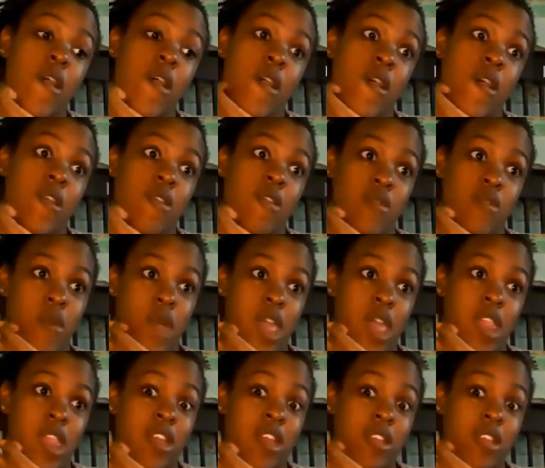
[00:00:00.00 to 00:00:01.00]
the
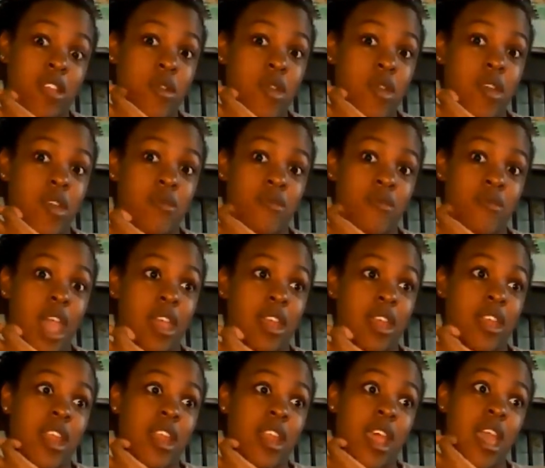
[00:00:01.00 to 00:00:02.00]
way they do it back
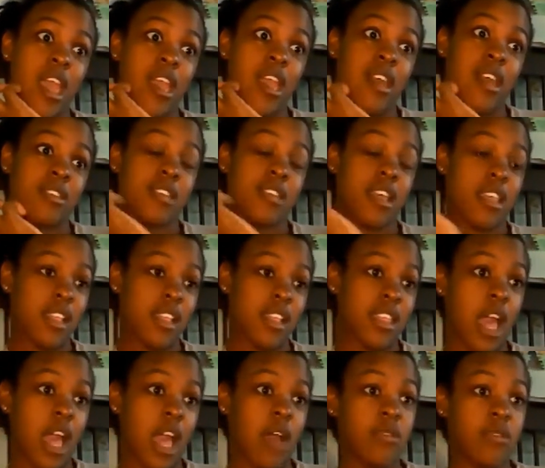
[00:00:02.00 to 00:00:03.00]
in the day.
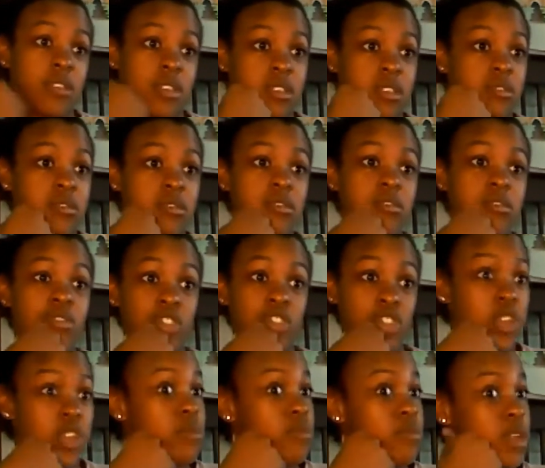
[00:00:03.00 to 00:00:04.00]
That's how it
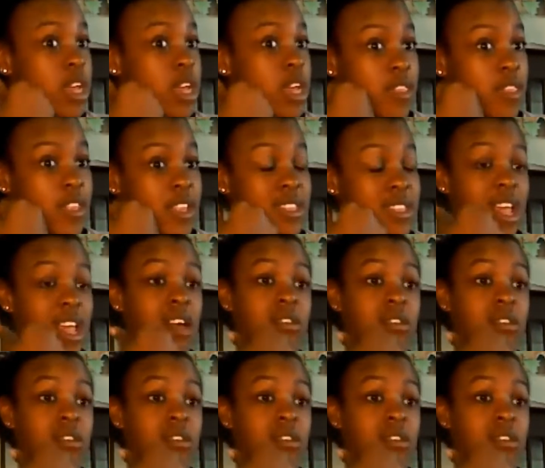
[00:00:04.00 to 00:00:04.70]
should be done. That's the